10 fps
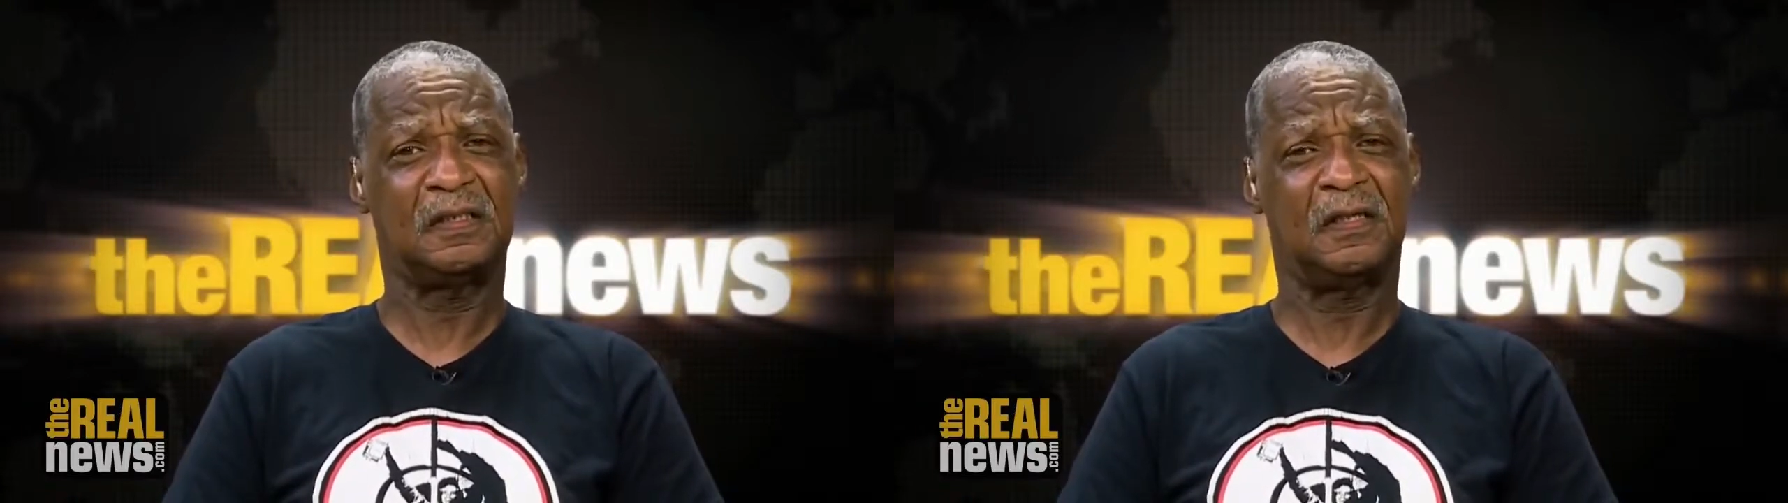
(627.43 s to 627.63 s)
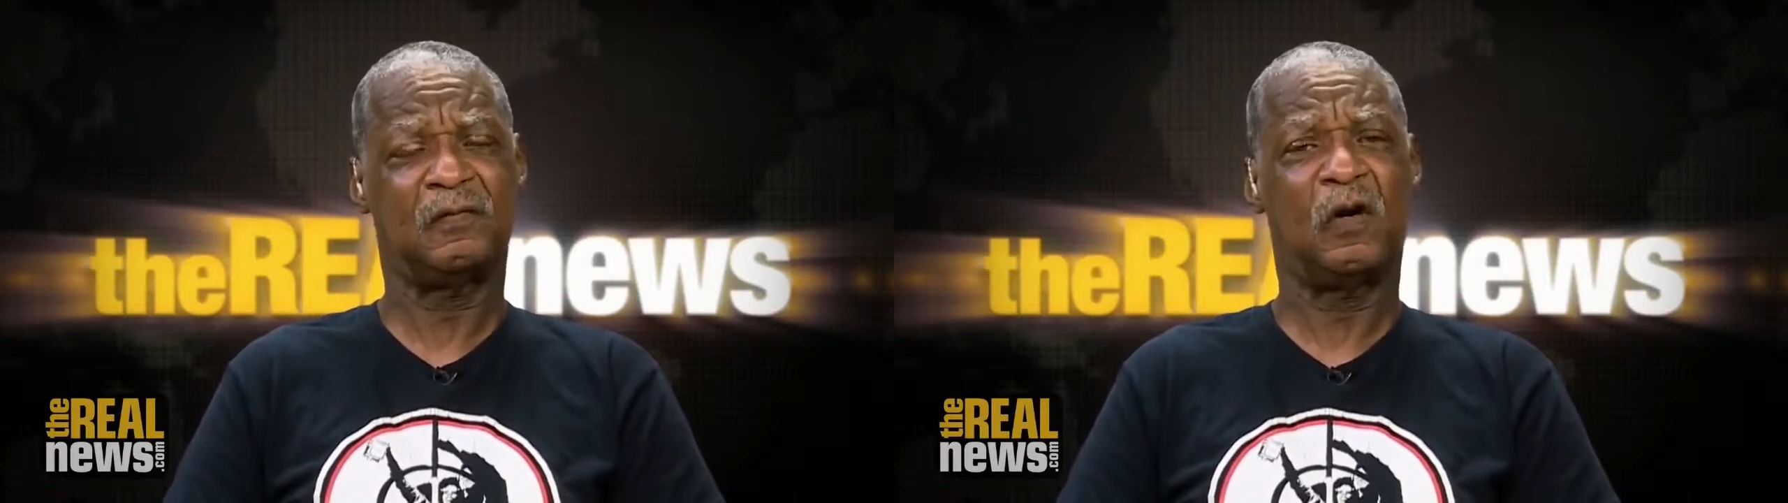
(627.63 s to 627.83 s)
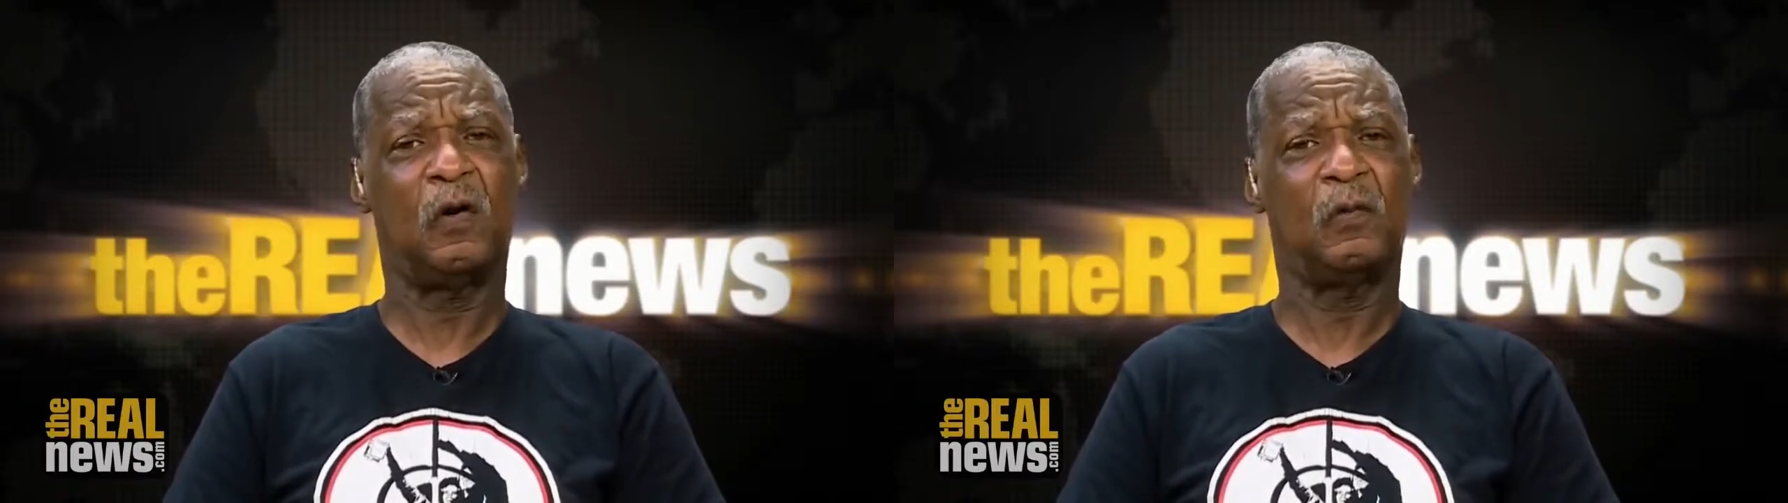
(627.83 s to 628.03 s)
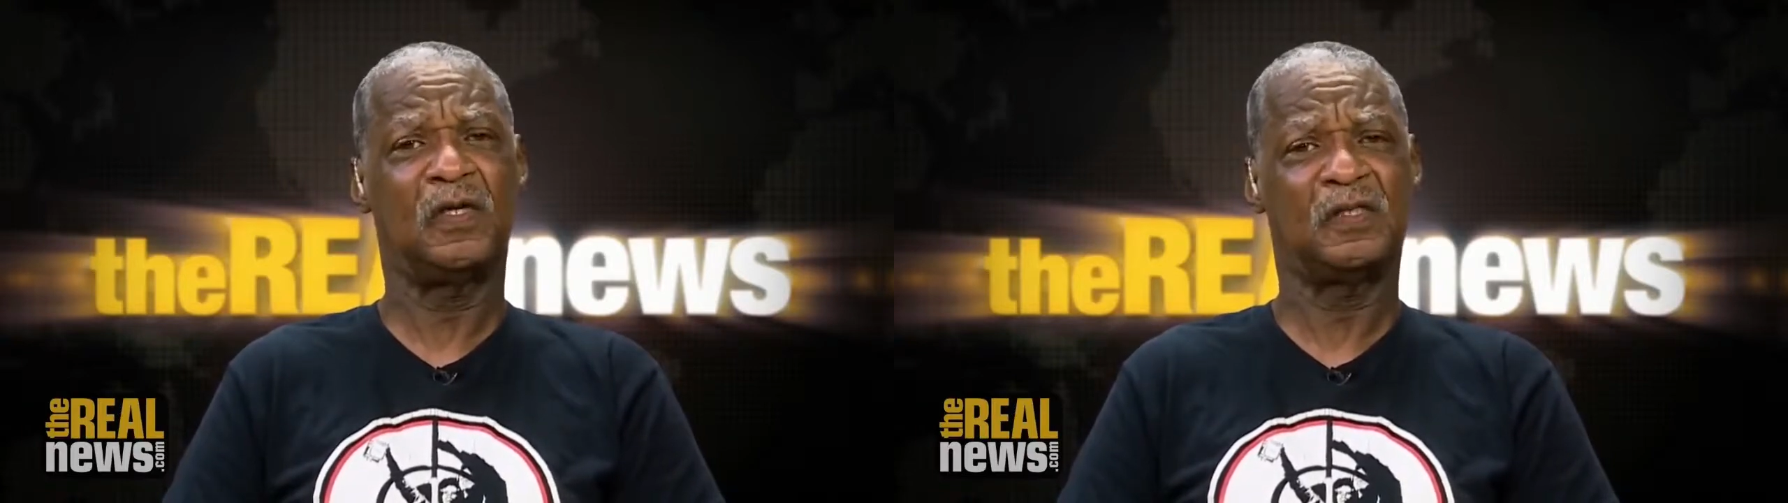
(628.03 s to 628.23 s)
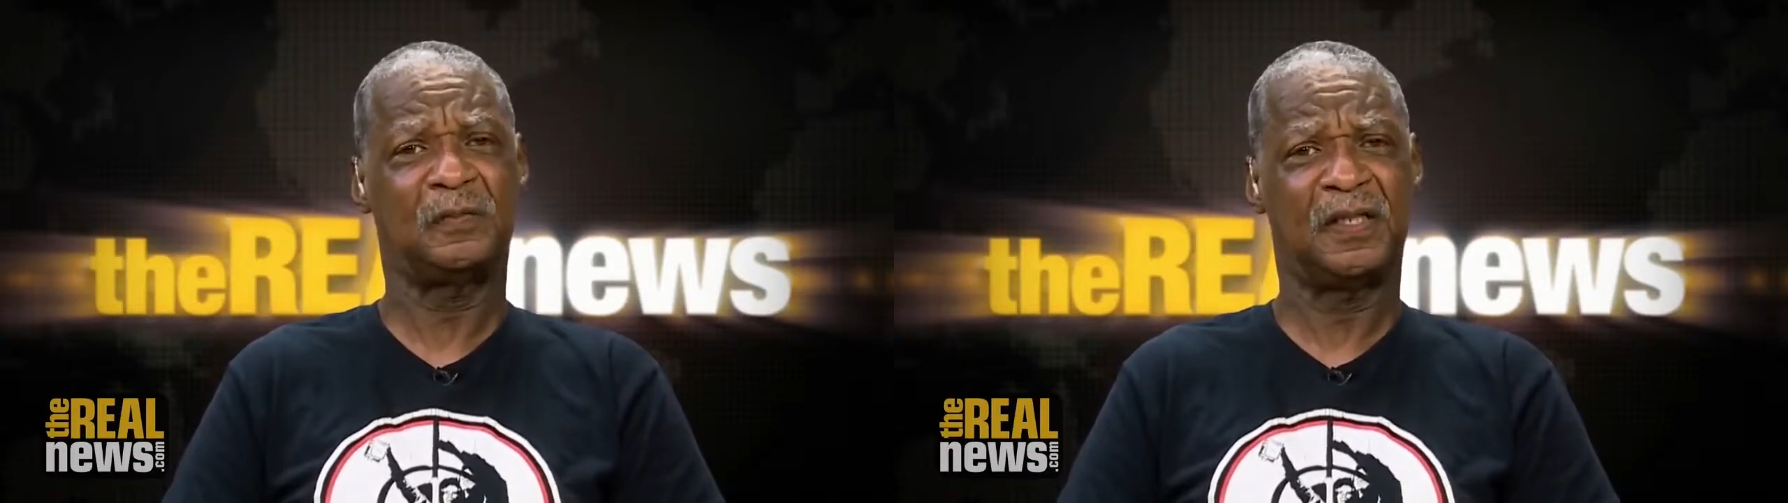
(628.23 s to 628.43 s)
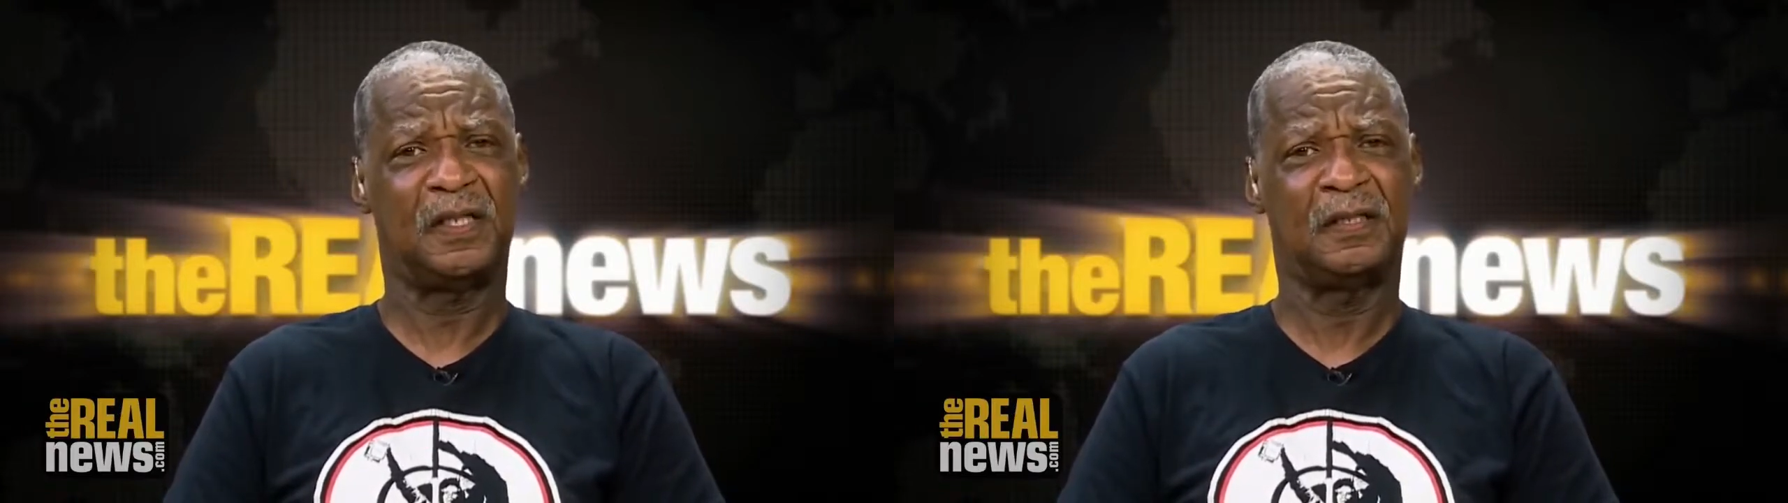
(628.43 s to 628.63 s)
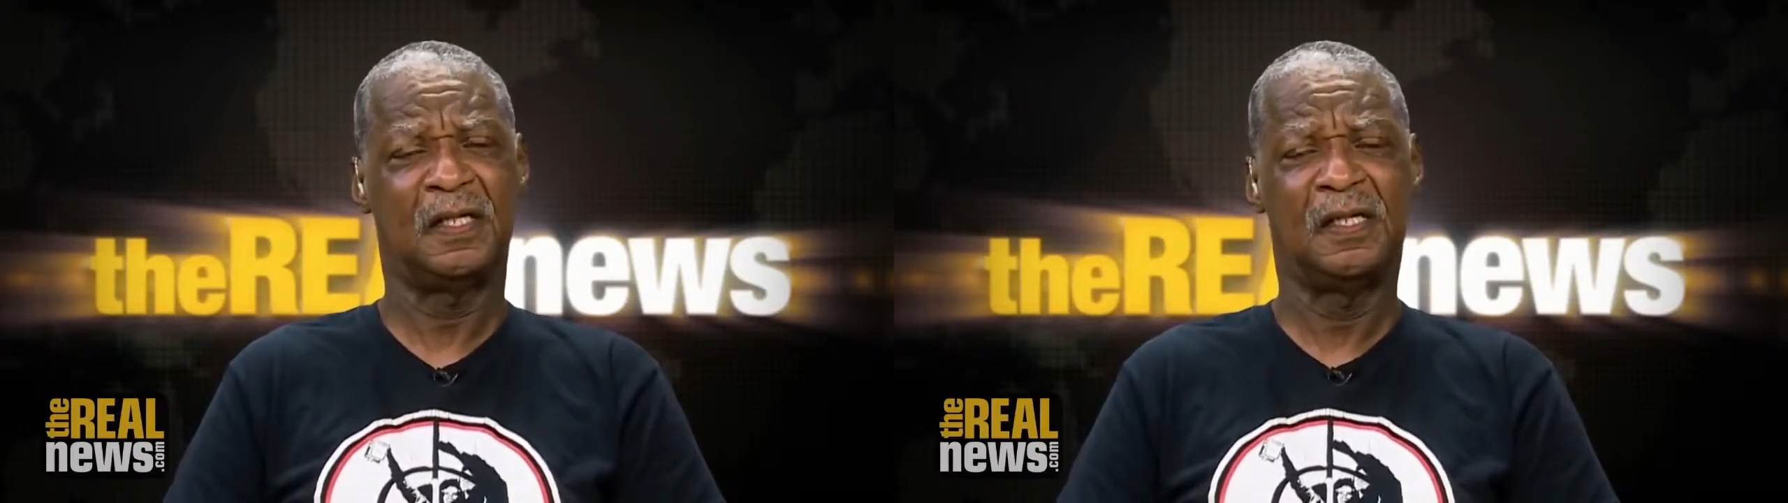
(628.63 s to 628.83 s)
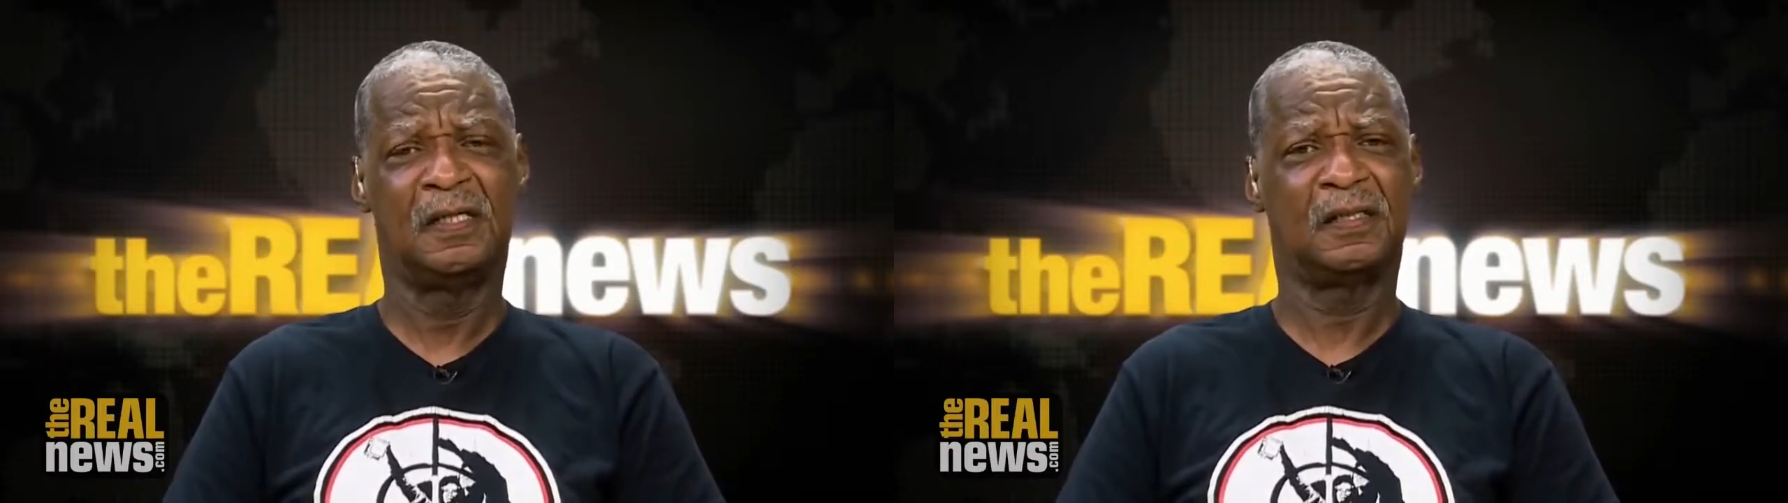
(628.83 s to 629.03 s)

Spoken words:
have always been